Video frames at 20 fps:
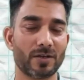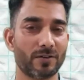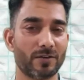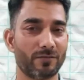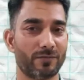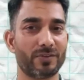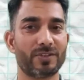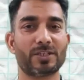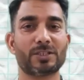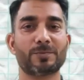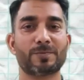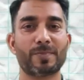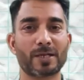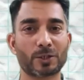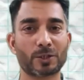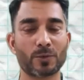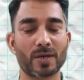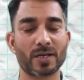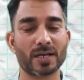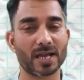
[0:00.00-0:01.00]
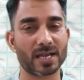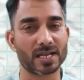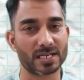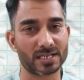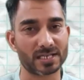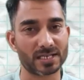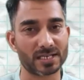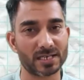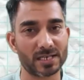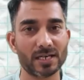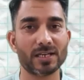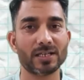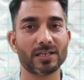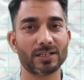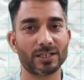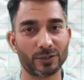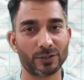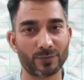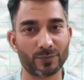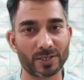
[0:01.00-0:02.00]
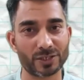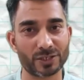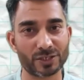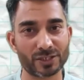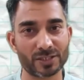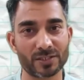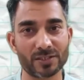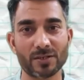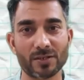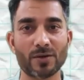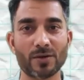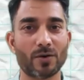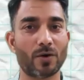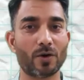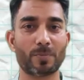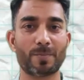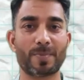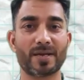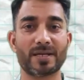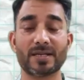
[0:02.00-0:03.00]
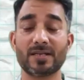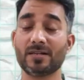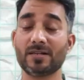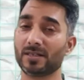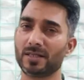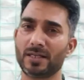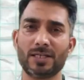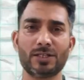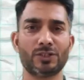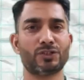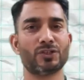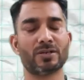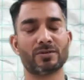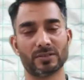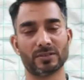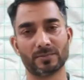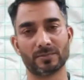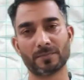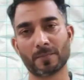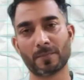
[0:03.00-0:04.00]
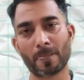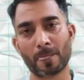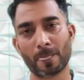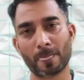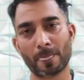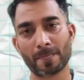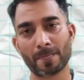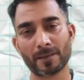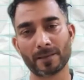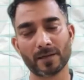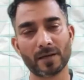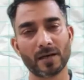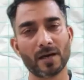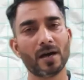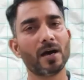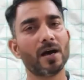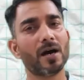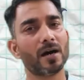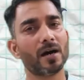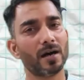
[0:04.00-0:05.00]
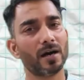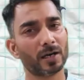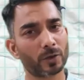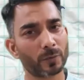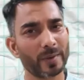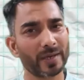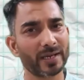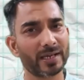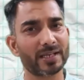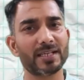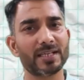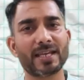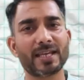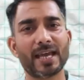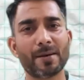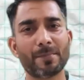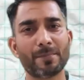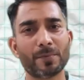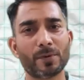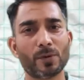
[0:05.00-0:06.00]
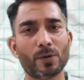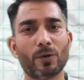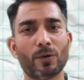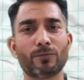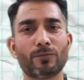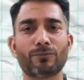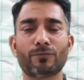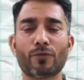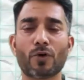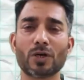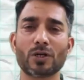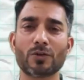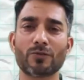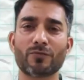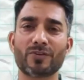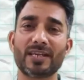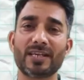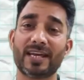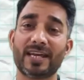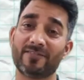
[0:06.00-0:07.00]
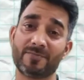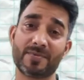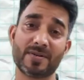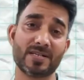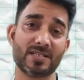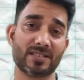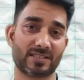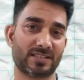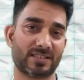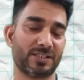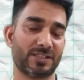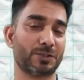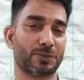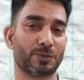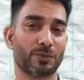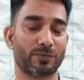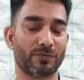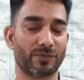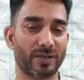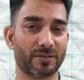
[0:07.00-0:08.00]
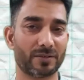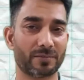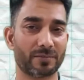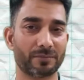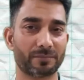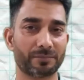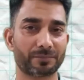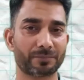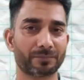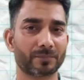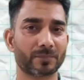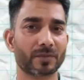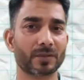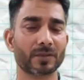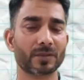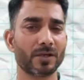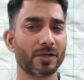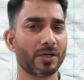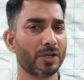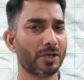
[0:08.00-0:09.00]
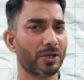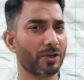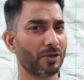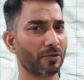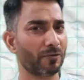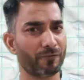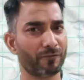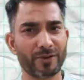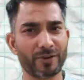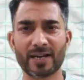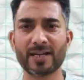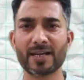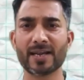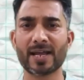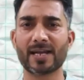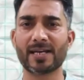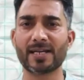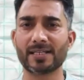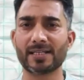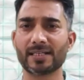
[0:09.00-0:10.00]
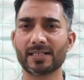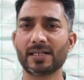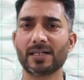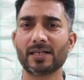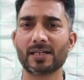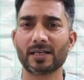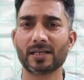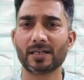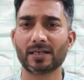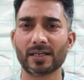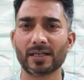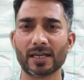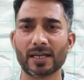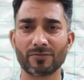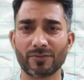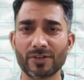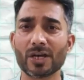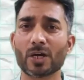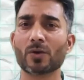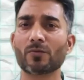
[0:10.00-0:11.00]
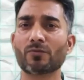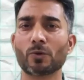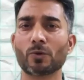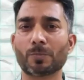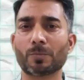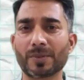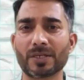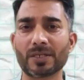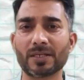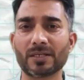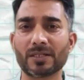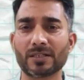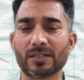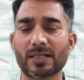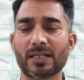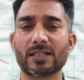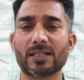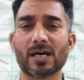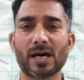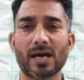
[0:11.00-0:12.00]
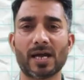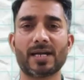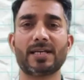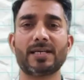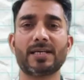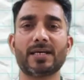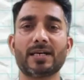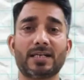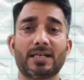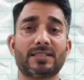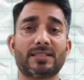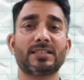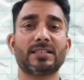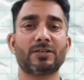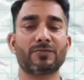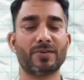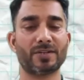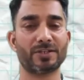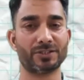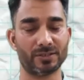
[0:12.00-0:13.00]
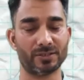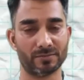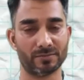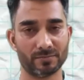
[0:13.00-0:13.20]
with respect to an idea, invention, or patent in general. A quick recap of what we have been discussing so far. We had an idea, and we are of the opinion that the idea is an invention